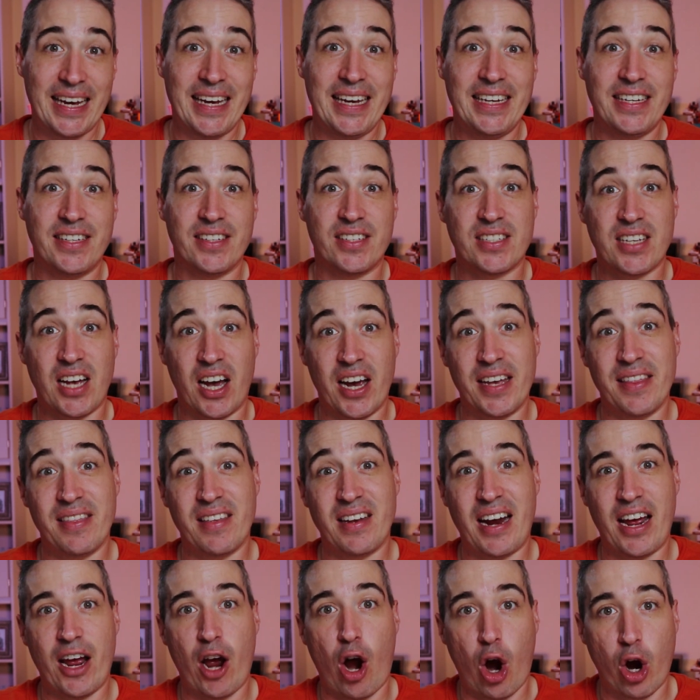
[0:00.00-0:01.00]
a design
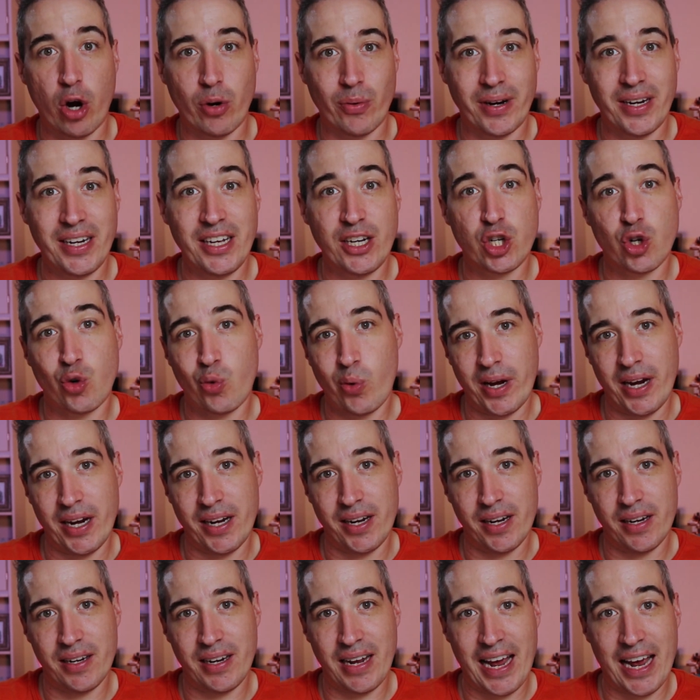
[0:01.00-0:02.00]
that I already
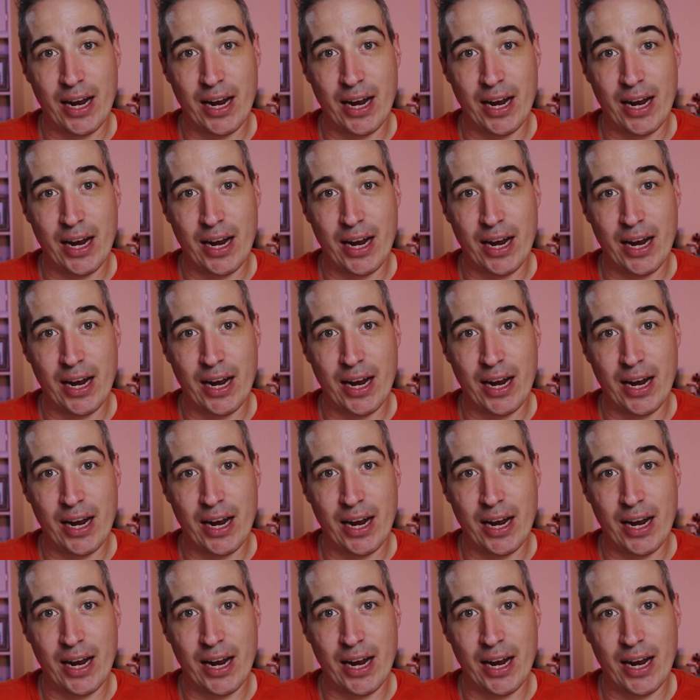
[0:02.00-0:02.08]
created